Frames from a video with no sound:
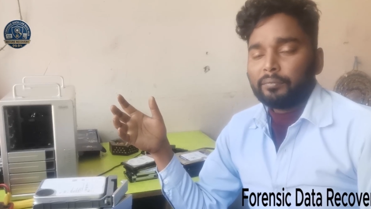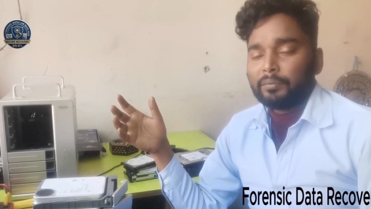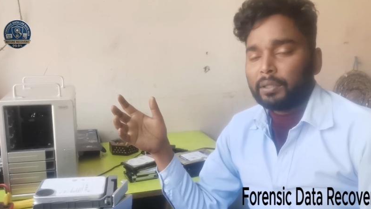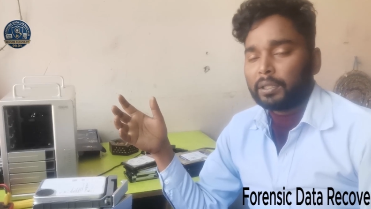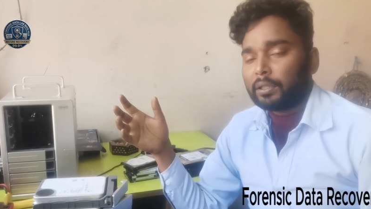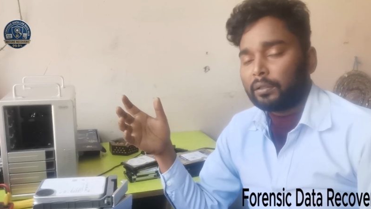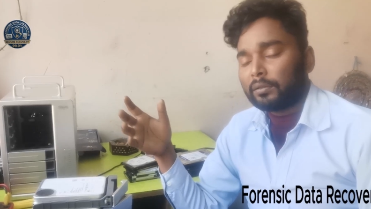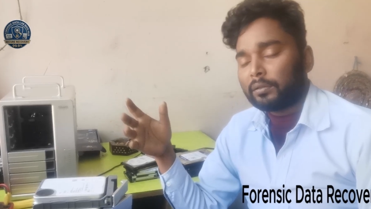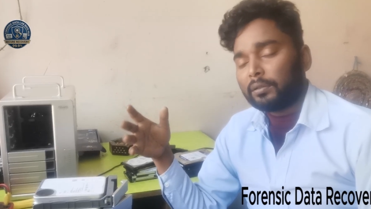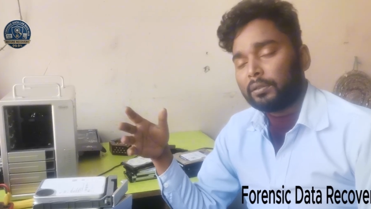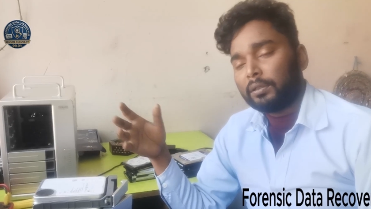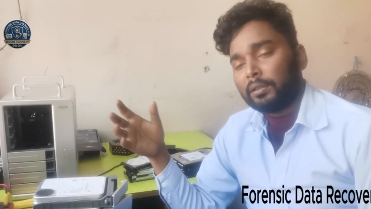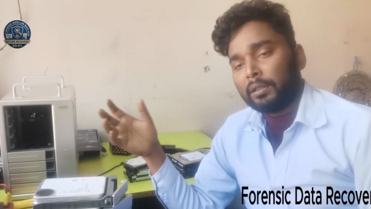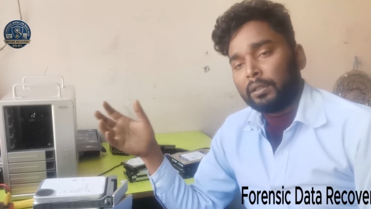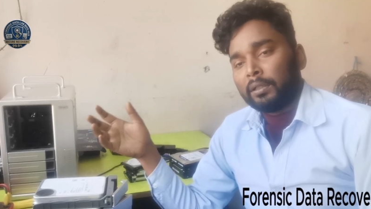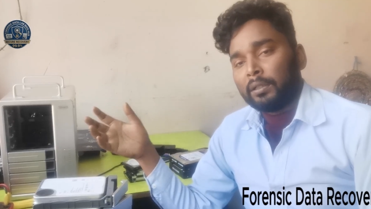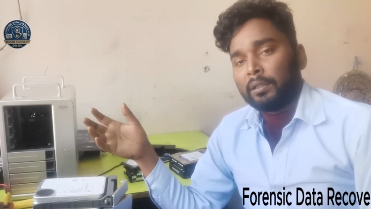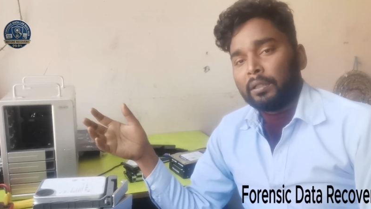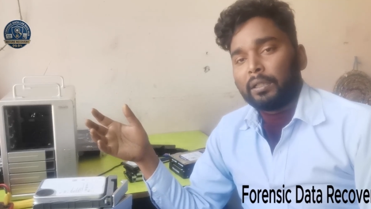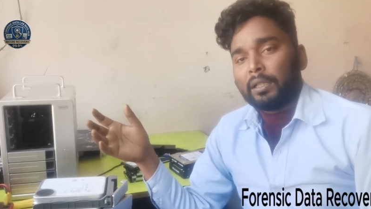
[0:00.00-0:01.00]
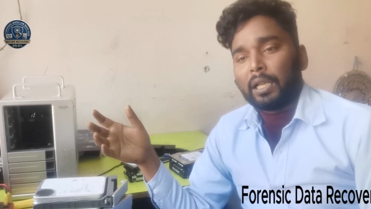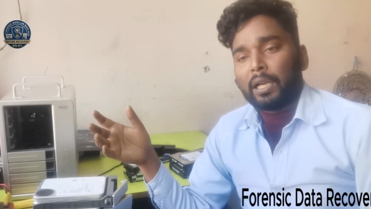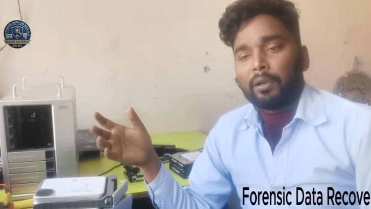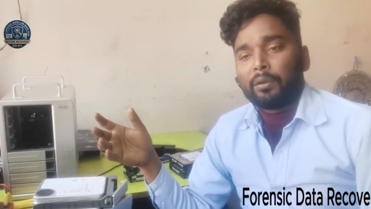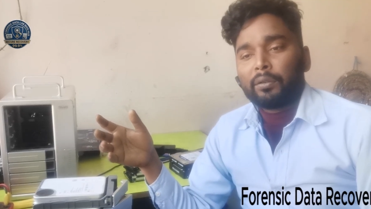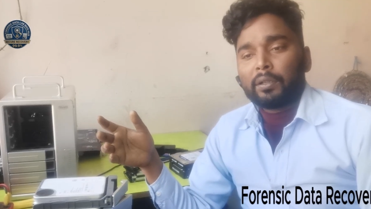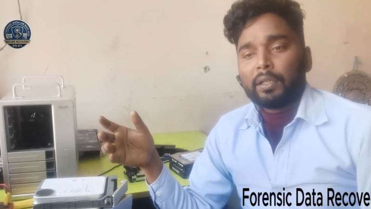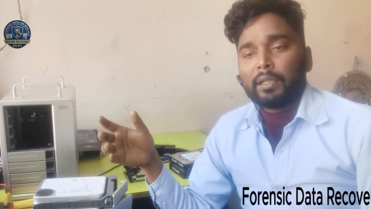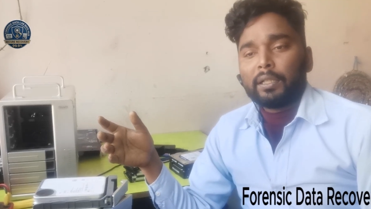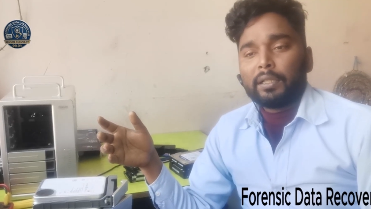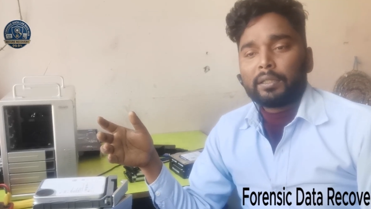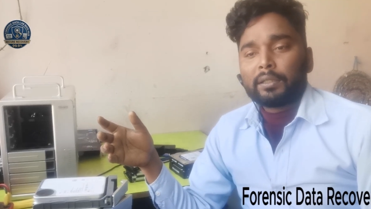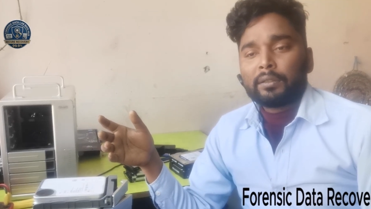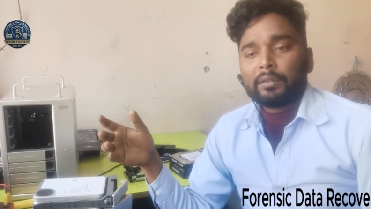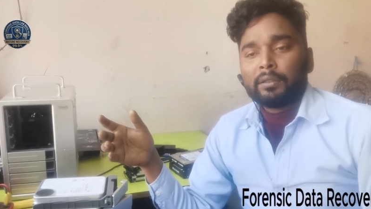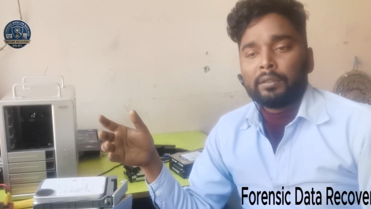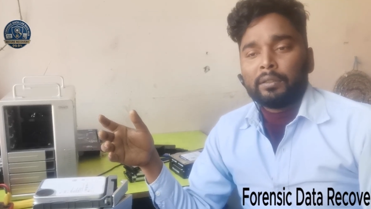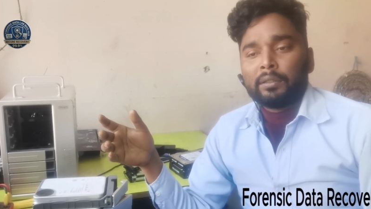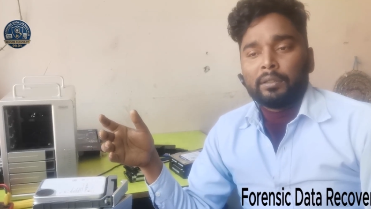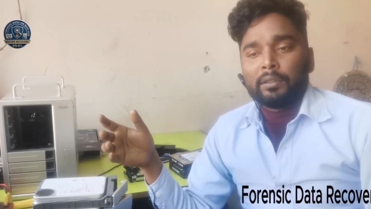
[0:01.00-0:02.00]
because nowadays
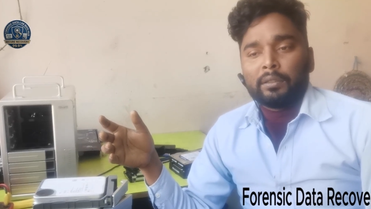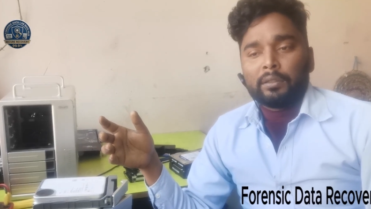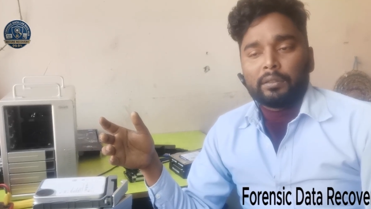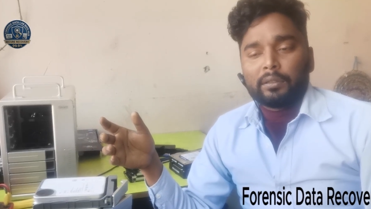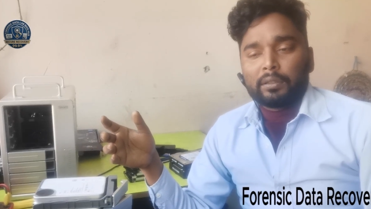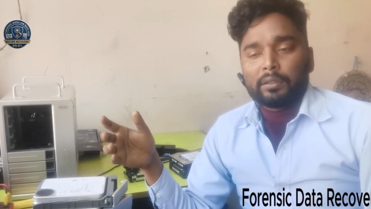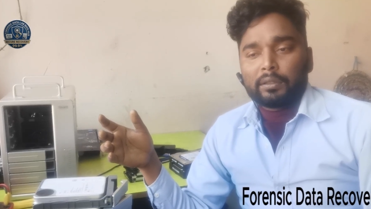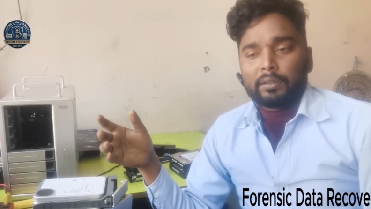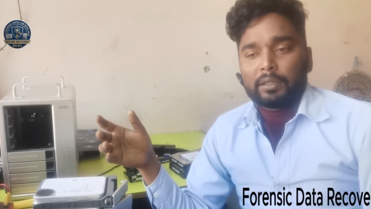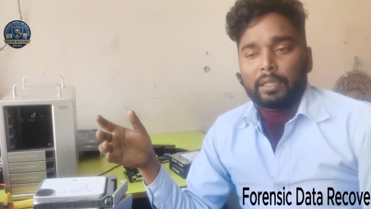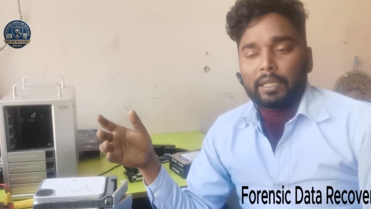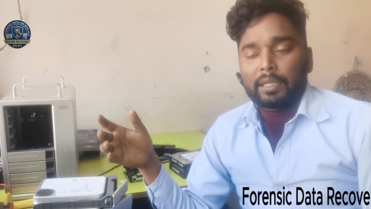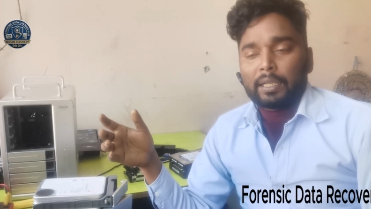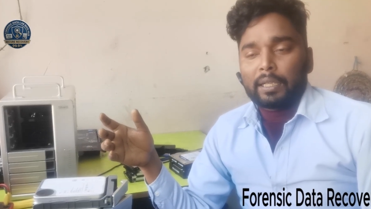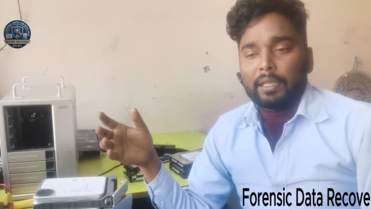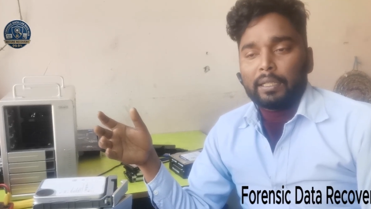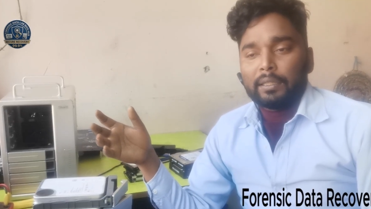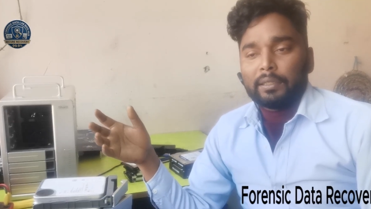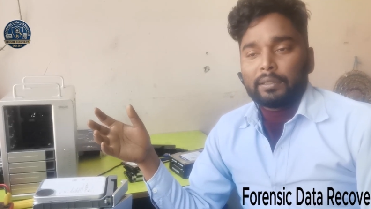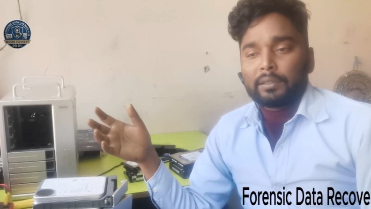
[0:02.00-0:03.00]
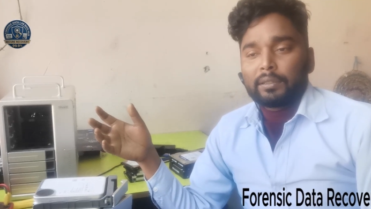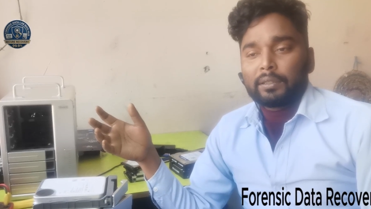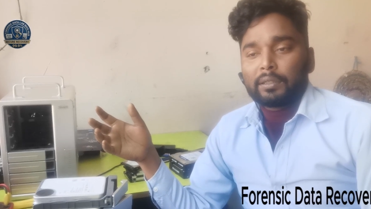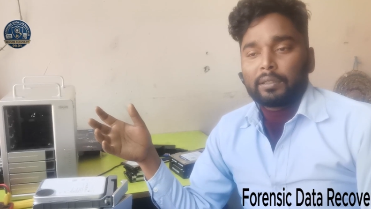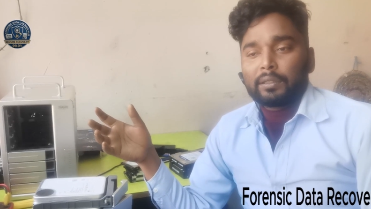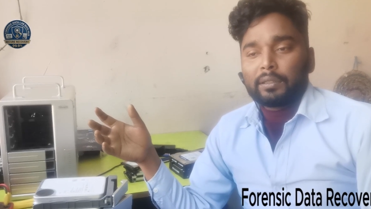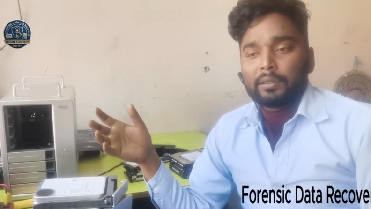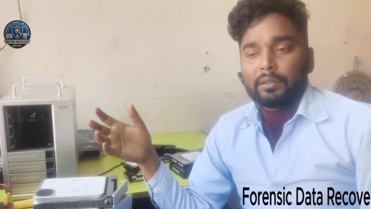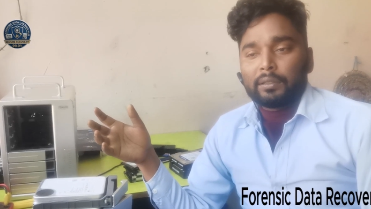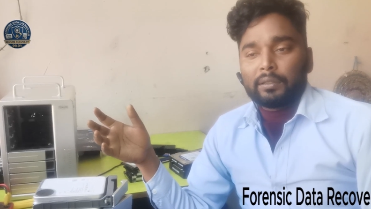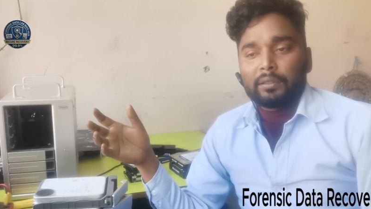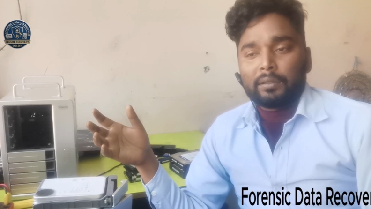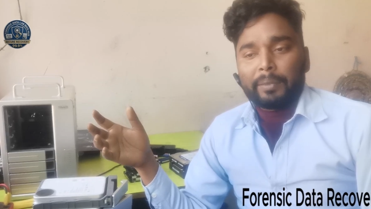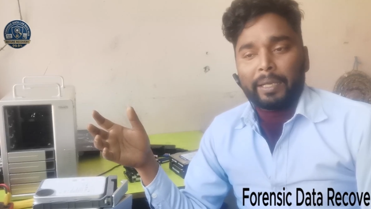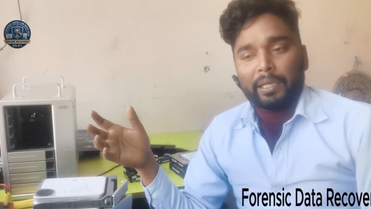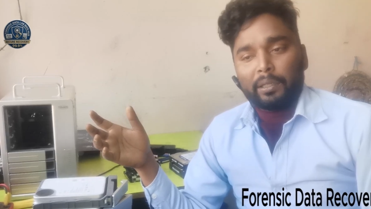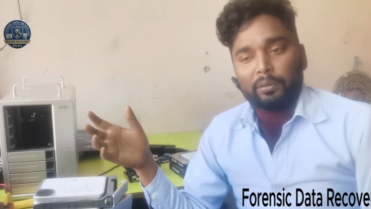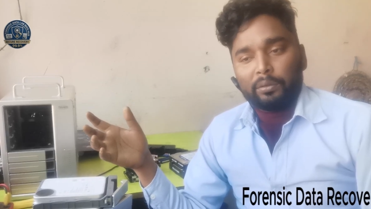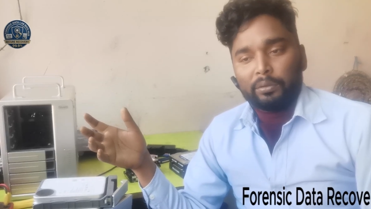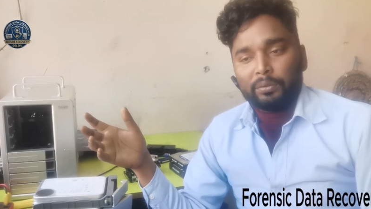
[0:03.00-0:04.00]
the data is the
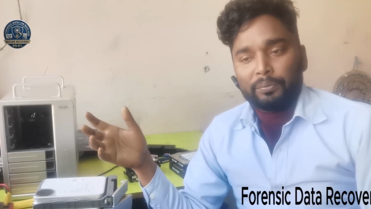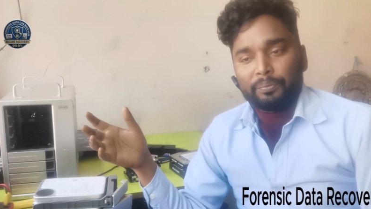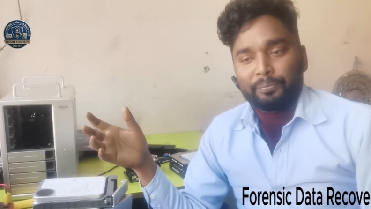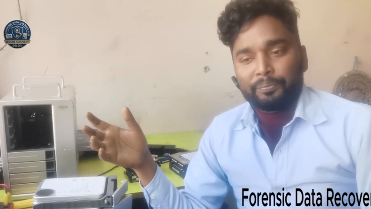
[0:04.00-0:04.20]
value.